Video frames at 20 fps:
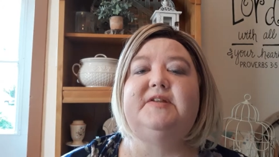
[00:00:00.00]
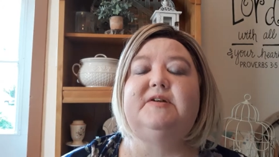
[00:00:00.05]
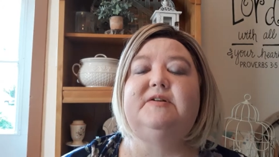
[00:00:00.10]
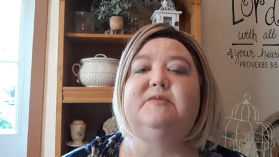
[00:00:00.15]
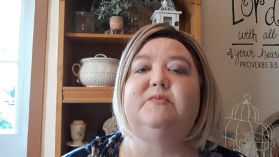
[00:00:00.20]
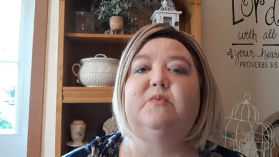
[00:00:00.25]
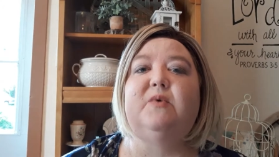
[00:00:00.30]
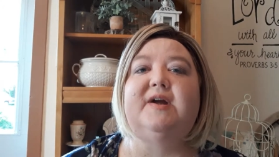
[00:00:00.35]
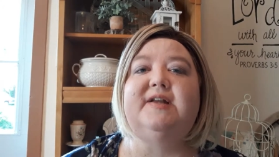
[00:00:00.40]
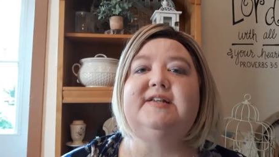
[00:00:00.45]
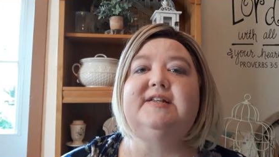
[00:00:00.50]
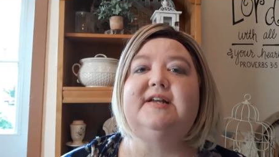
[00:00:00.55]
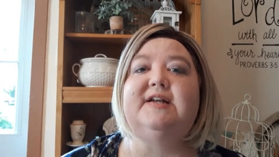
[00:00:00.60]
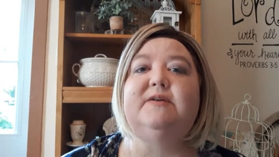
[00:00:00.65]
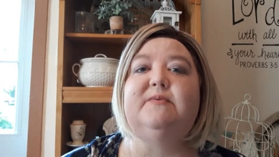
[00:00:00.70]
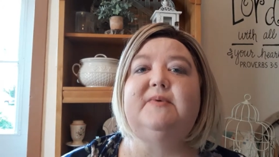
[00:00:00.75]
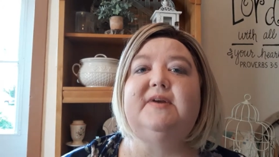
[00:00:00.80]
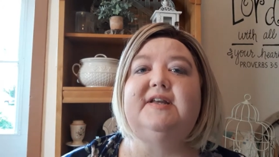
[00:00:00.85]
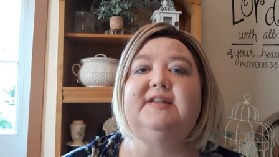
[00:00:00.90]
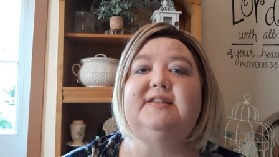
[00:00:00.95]
the one day
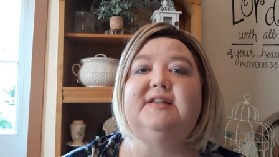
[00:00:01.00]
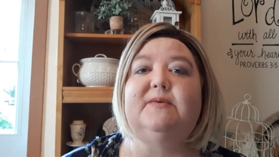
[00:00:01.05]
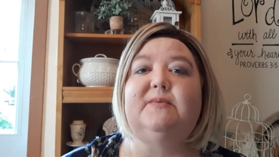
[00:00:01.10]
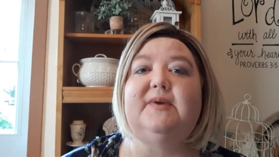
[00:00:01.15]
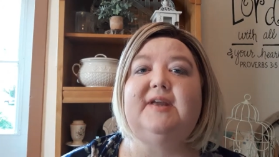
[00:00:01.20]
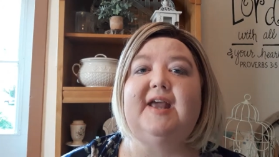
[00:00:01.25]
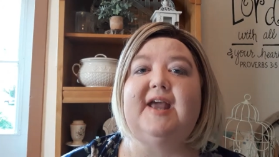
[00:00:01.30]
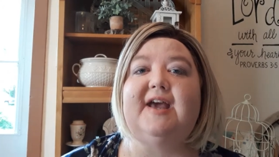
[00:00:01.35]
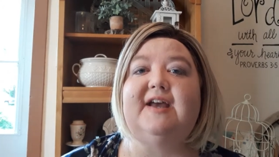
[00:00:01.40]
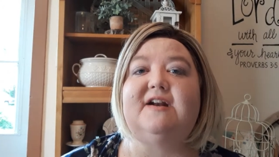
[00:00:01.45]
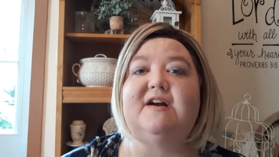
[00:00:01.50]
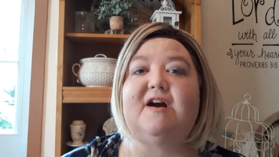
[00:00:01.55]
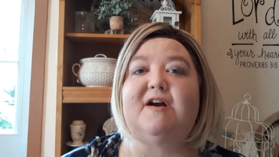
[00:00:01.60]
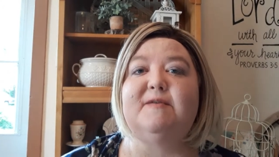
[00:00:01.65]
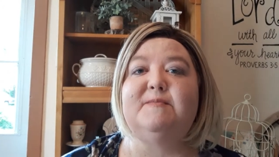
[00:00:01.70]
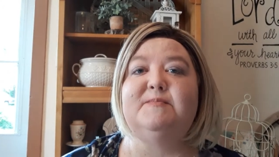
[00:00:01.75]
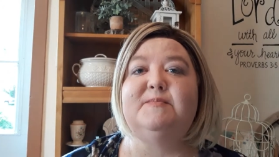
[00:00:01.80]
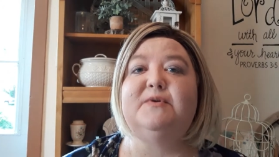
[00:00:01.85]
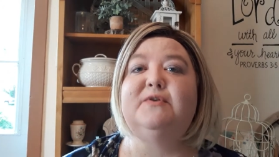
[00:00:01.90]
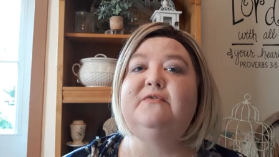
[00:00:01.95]
week that we had
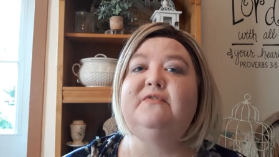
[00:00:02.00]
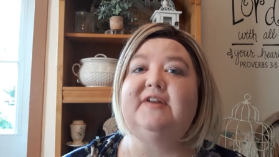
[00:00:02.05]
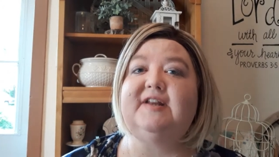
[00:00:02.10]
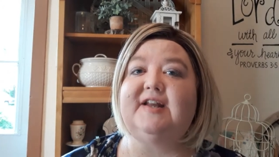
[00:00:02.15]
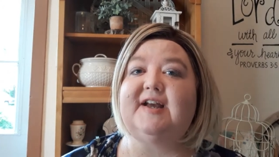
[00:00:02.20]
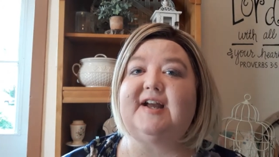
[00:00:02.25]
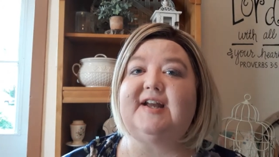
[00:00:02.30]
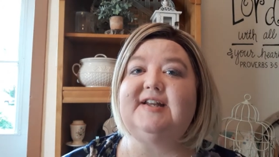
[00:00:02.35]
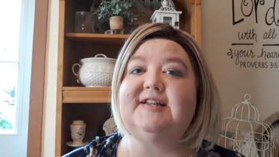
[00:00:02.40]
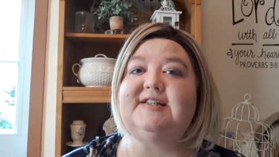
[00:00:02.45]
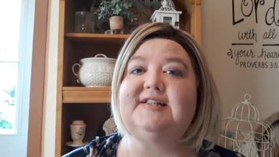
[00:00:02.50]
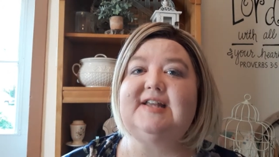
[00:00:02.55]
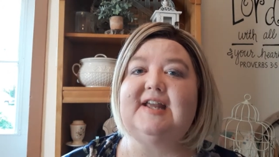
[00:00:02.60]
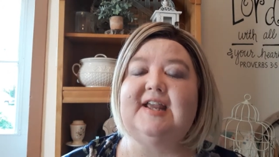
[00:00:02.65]
our movie night.